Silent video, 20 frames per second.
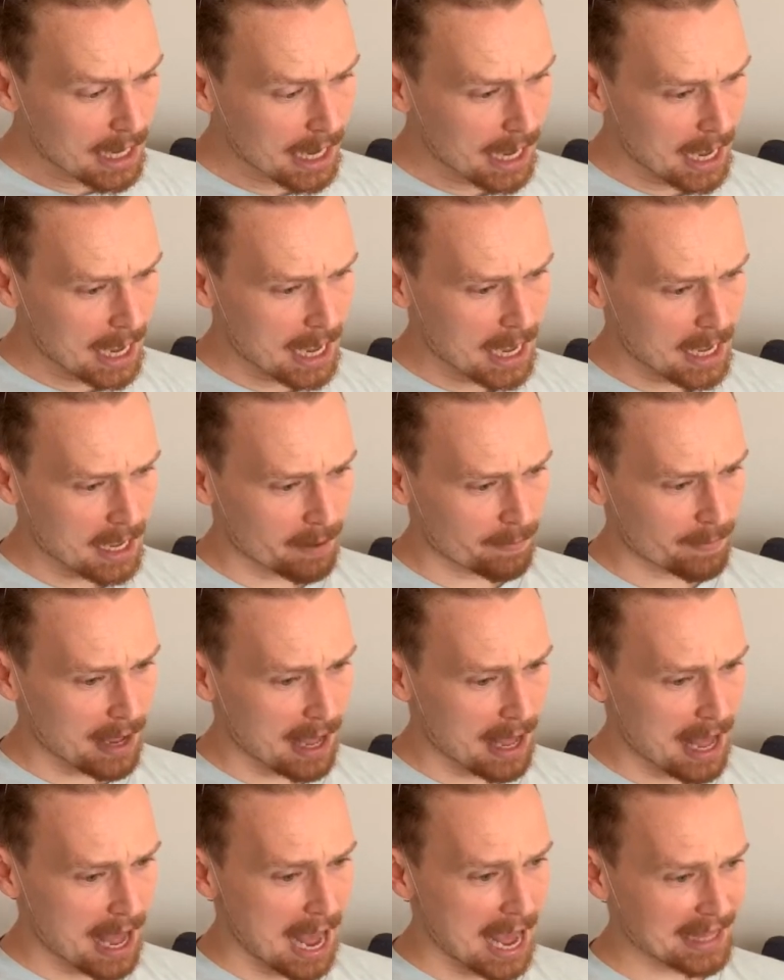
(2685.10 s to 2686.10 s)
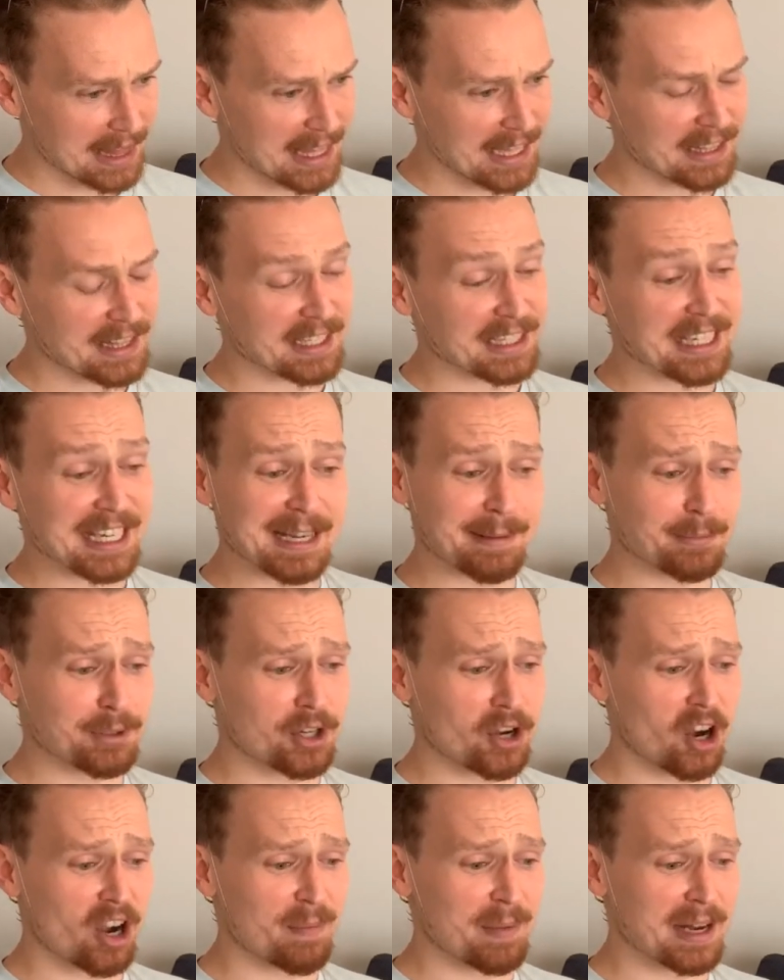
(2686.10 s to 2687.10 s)
I think the teams
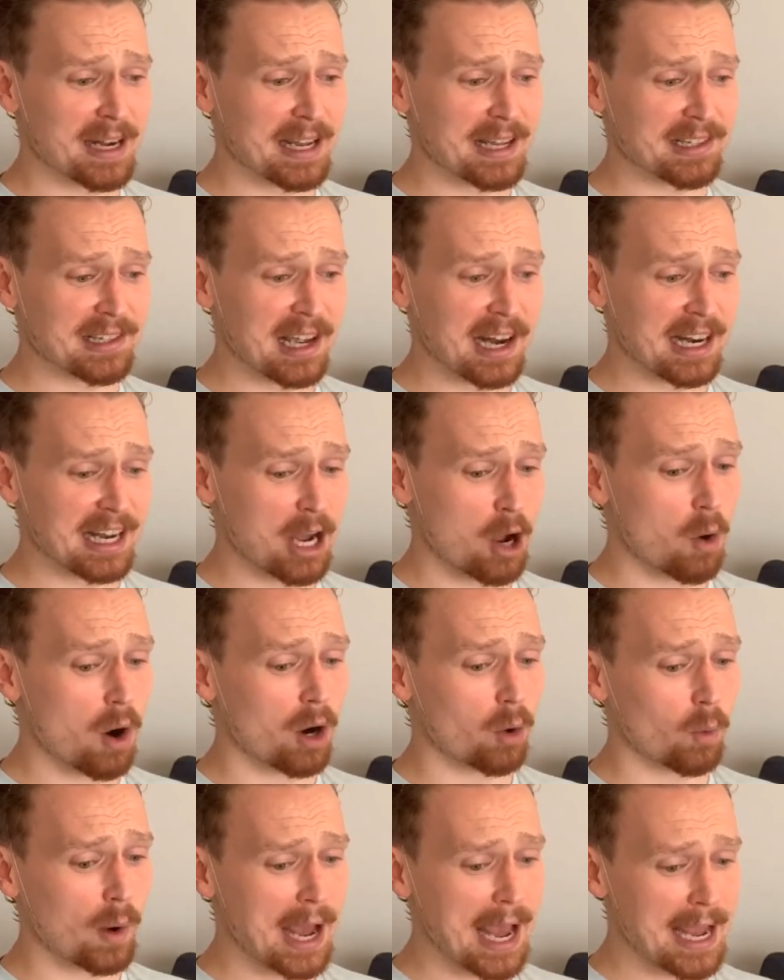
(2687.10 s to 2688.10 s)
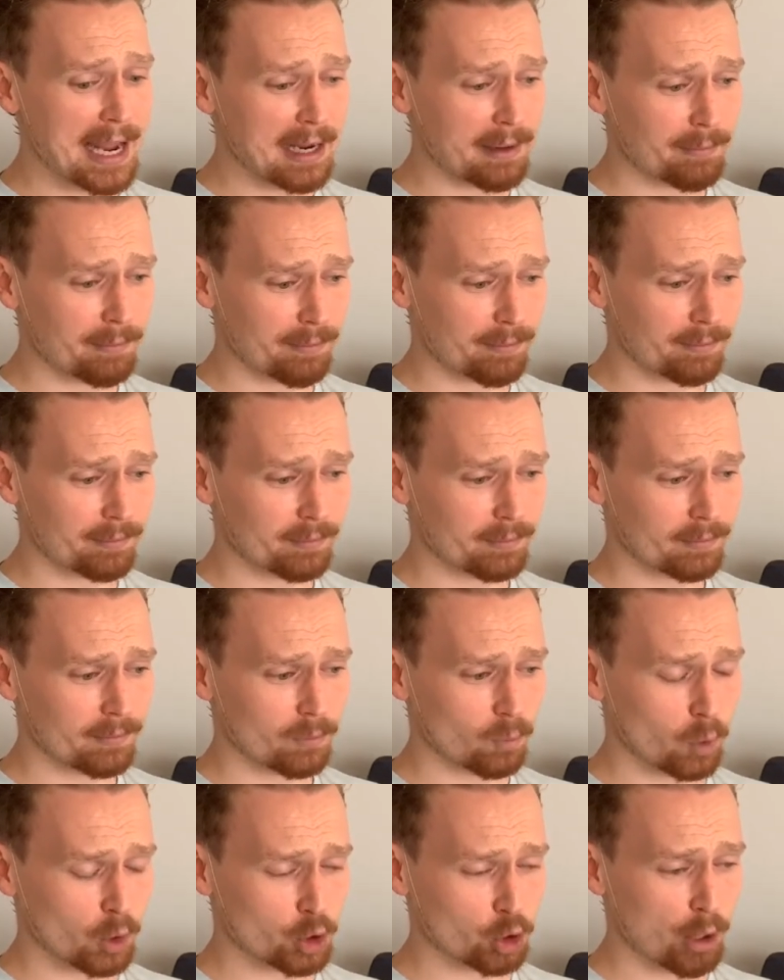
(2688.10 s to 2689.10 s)
tournament is going to go our way.
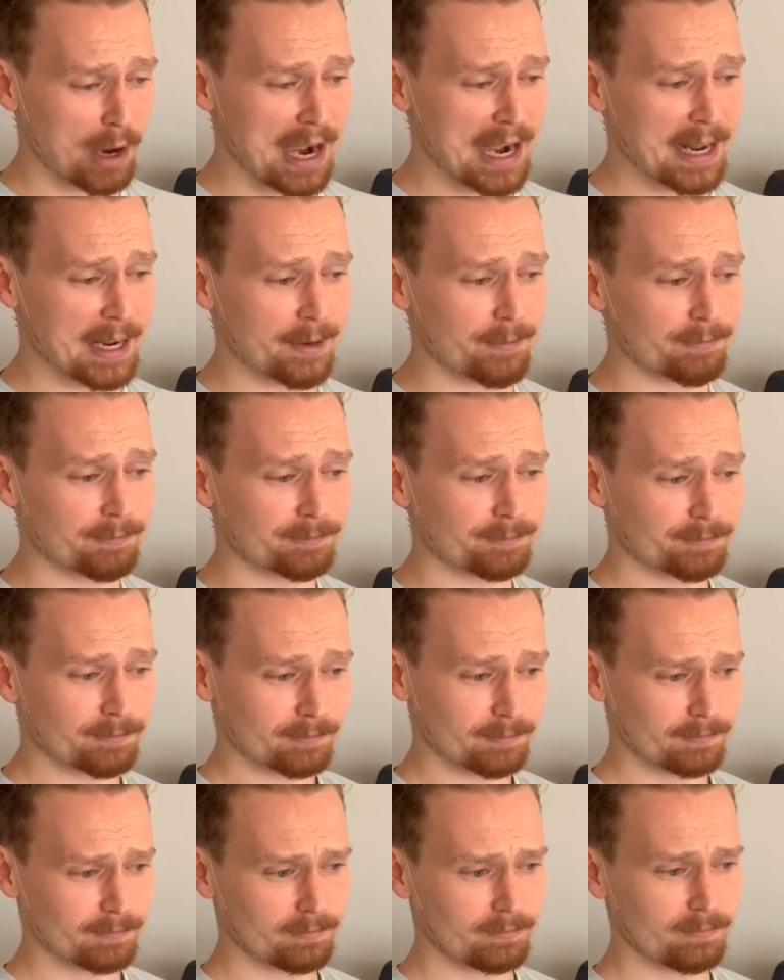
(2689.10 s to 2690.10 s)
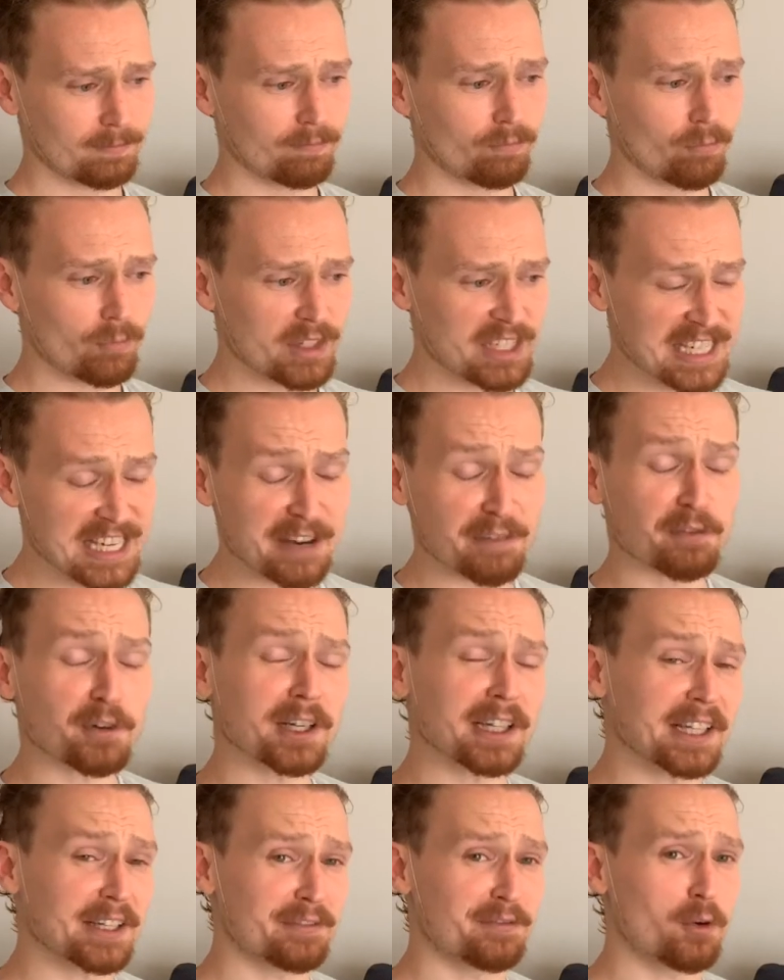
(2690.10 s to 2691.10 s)
We're training
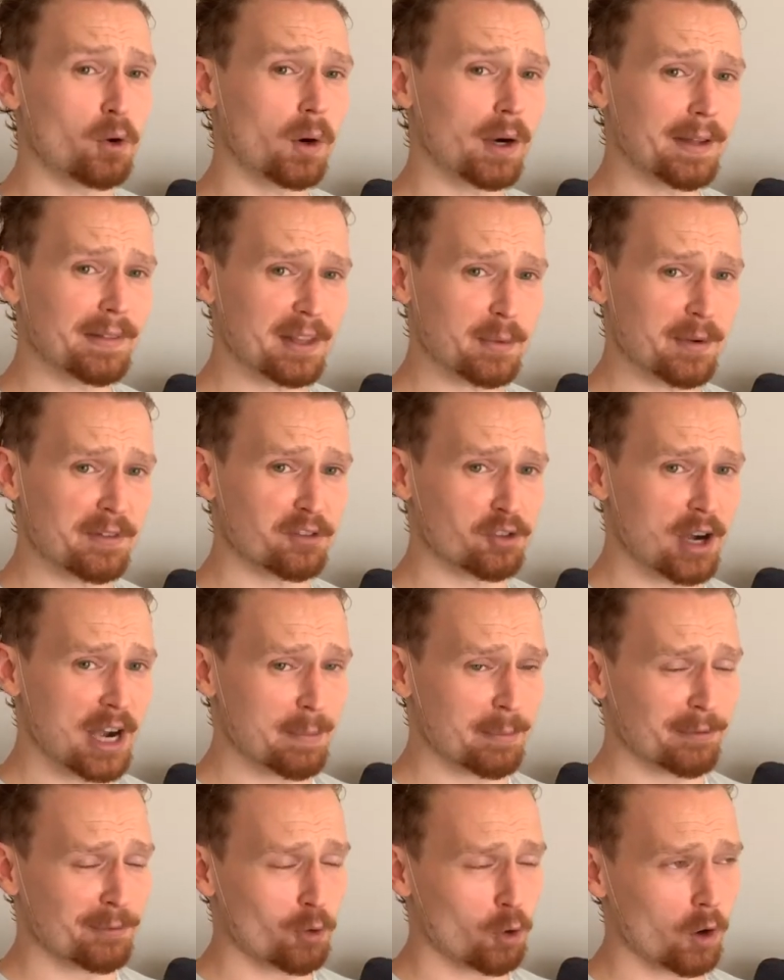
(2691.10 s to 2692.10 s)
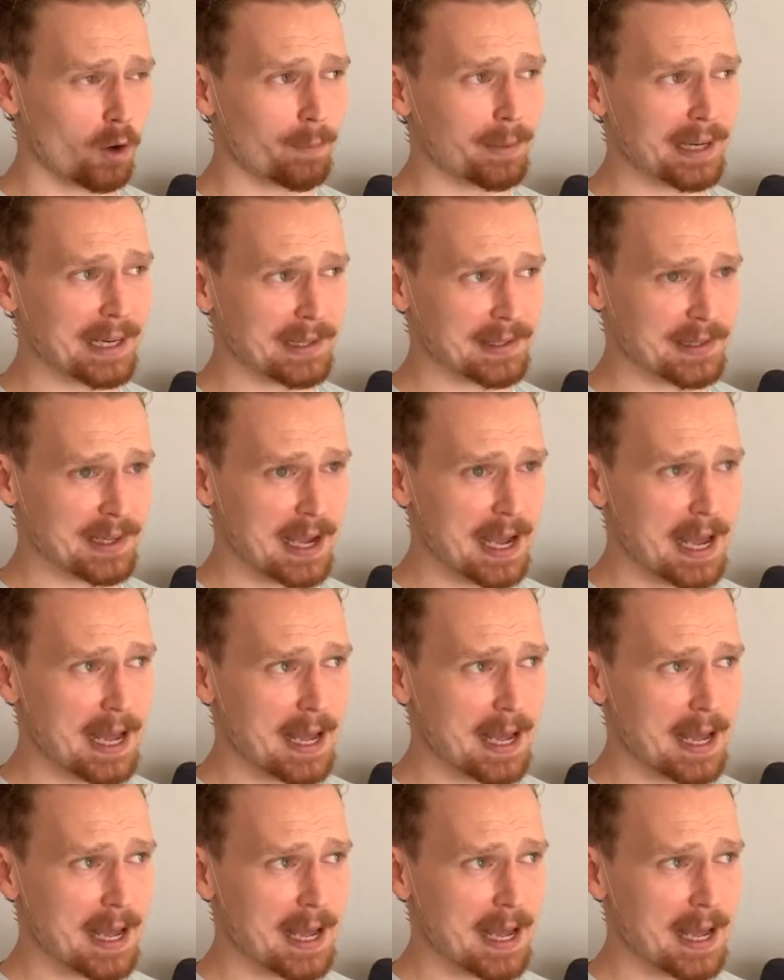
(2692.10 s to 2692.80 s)
differently for it than we've trained before, but it's